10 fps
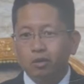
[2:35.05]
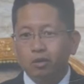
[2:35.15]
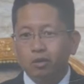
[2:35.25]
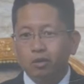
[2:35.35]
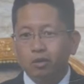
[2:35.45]

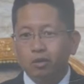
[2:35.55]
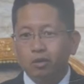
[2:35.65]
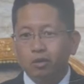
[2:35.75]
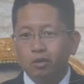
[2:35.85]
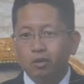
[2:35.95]

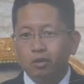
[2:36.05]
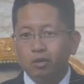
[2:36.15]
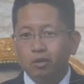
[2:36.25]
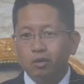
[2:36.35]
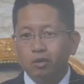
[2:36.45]

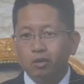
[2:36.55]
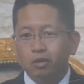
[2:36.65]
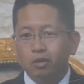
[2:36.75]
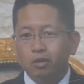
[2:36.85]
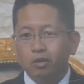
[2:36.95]

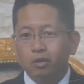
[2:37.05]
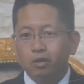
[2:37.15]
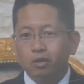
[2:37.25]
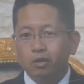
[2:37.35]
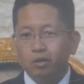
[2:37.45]

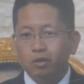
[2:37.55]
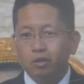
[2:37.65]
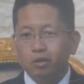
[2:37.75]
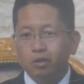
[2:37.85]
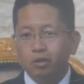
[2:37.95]

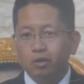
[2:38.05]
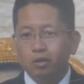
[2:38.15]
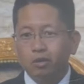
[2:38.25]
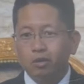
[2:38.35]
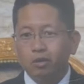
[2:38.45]

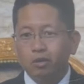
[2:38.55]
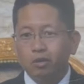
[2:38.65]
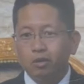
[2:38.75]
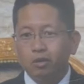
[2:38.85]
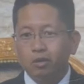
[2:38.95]

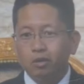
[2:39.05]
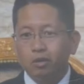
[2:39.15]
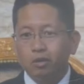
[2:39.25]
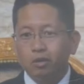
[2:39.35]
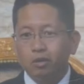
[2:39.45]

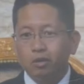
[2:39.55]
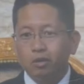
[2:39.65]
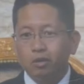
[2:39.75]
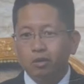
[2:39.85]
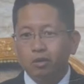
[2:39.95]

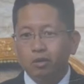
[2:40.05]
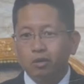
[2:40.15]
[no speech]